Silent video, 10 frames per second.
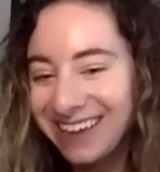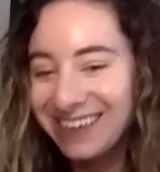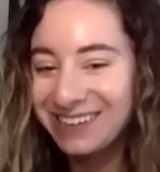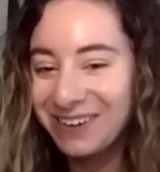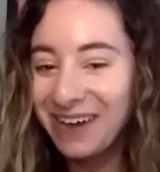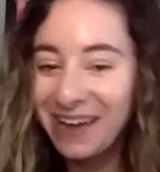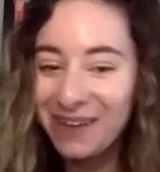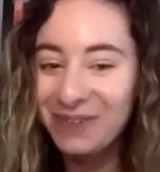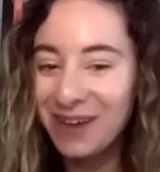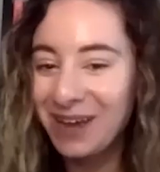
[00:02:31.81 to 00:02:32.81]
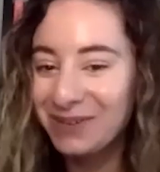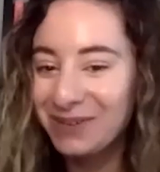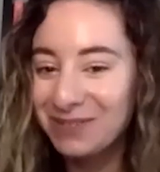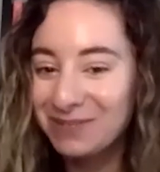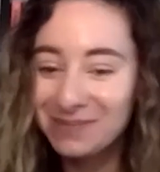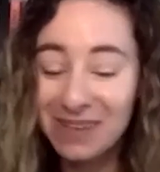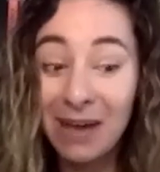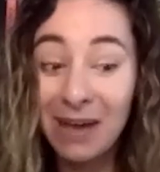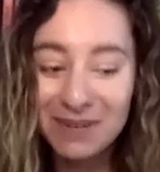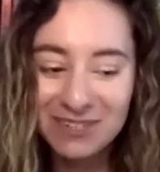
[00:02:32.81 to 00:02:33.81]
I have some
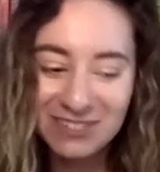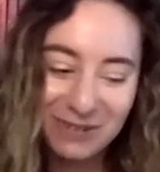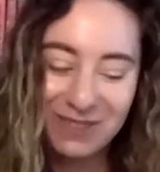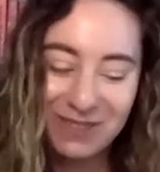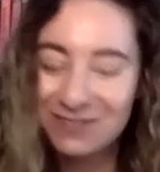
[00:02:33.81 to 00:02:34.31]
copy to share with you.